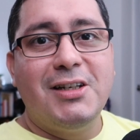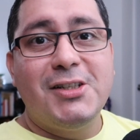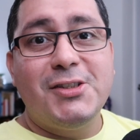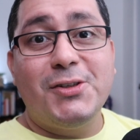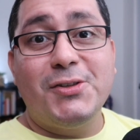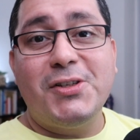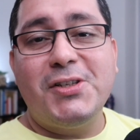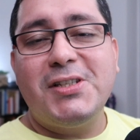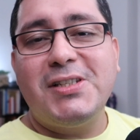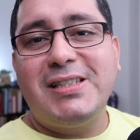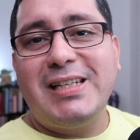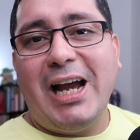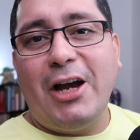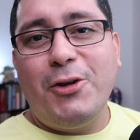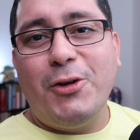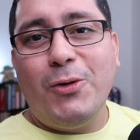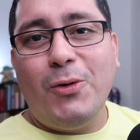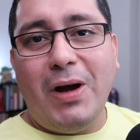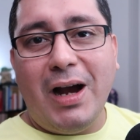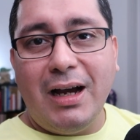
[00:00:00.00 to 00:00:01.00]
so this is how
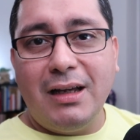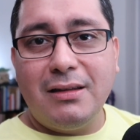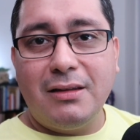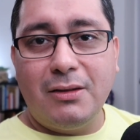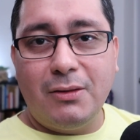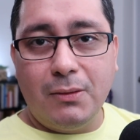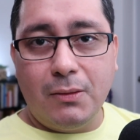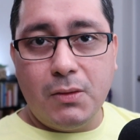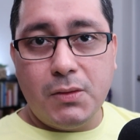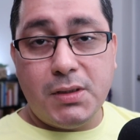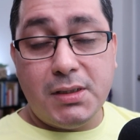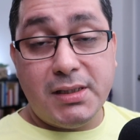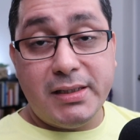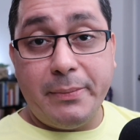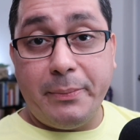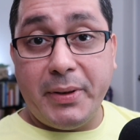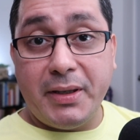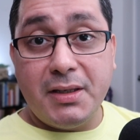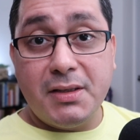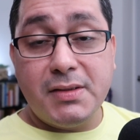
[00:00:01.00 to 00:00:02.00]
you add tools as
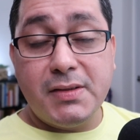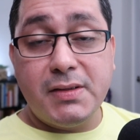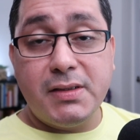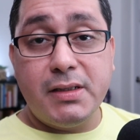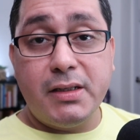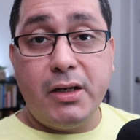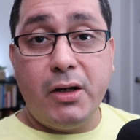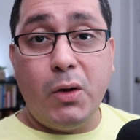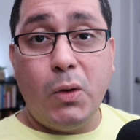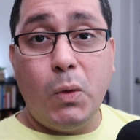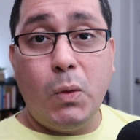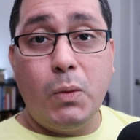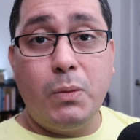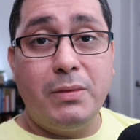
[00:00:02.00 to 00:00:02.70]
dependencies in Go.